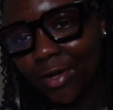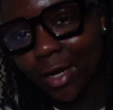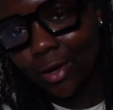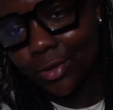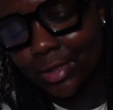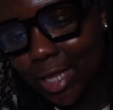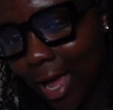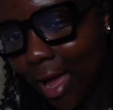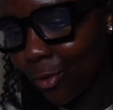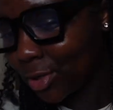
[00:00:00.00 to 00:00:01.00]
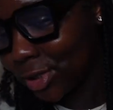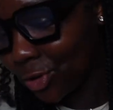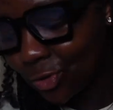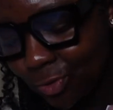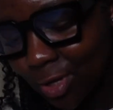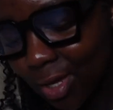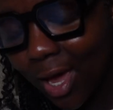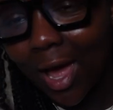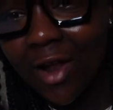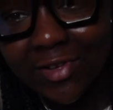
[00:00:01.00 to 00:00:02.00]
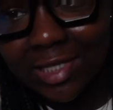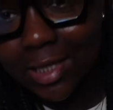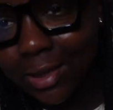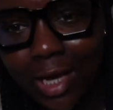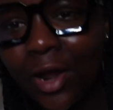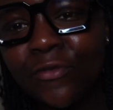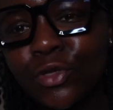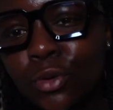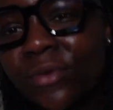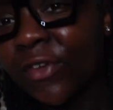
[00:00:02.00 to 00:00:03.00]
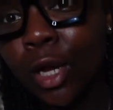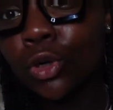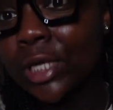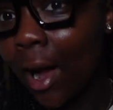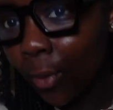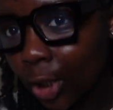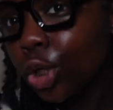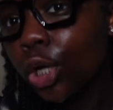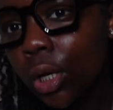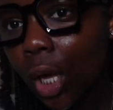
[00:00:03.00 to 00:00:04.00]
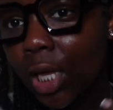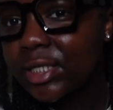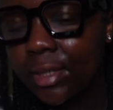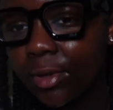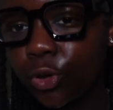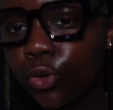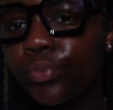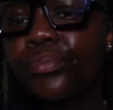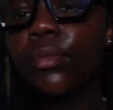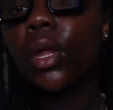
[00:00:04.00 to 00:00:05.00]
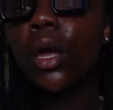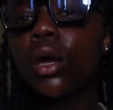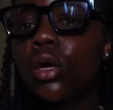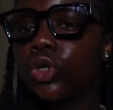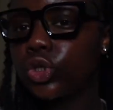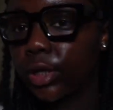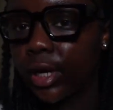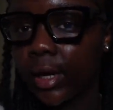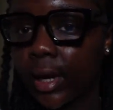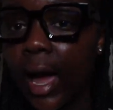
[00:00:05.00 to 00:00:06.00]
videos that I want to do. I never seen y'all never told me videos y'all wanted to see me do. So yeah,